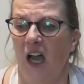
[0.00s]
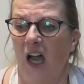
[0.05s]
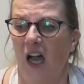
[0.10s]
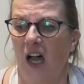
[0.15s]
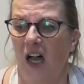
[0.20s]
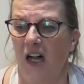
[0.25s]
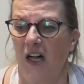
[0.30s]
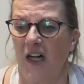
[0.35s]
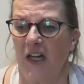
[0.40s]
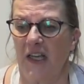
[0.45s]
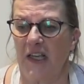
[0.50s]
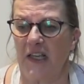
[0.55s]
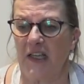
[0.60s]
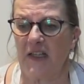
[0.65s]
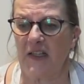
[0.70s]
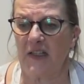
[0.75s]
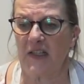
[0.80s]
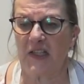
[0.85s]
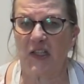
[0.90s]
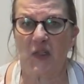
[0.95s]
I
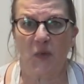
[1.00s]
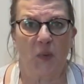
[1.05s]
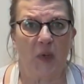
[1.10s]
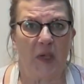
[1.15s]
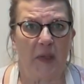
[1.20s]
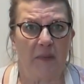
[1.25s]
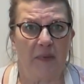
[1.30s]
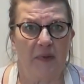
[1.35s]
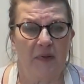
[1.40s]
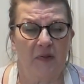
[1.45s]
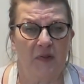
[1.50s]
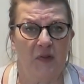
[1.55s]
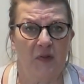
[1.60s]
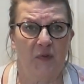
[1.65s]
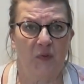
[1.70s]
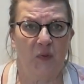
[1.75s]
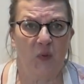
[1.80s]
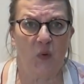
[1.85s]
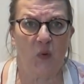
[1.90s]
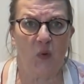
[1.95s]
sweep the
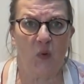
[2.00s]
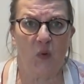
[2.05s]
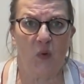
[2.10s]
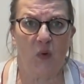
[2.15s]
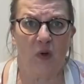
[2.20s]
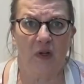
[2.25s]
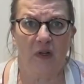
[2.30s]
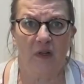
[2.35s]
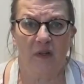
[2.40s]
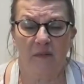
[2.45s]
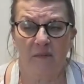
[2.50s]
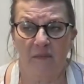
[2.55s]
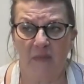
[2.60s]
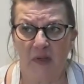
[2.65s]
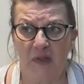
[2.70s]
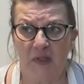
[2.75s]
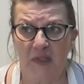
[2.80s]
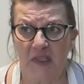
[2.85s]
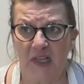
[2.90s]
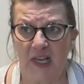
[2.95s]
floor
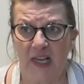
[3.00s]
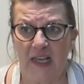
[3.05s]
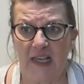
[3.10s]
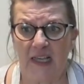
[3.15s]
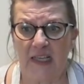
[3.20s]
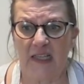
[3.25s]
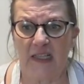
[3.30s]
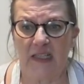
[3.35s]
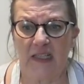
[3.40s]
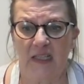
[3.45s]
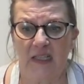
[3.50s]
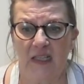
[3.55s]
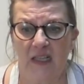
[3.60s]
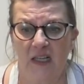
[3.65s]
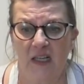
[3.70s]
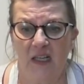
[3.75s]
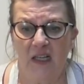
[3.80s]
most days.